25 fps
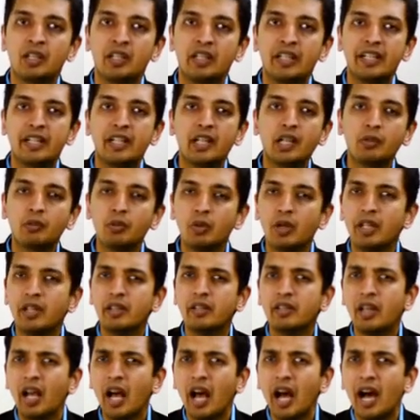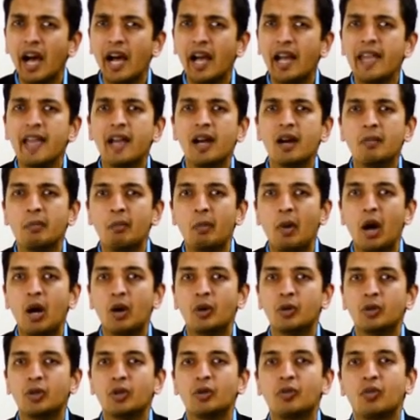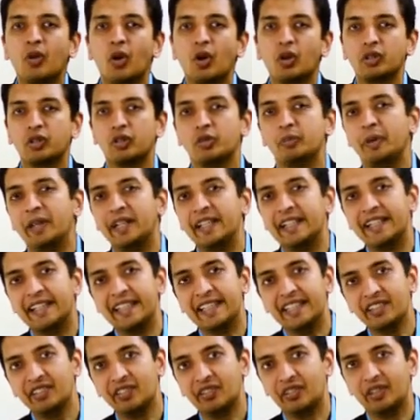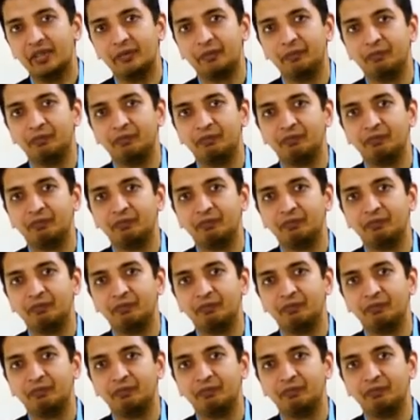it requires a high amount of documentation.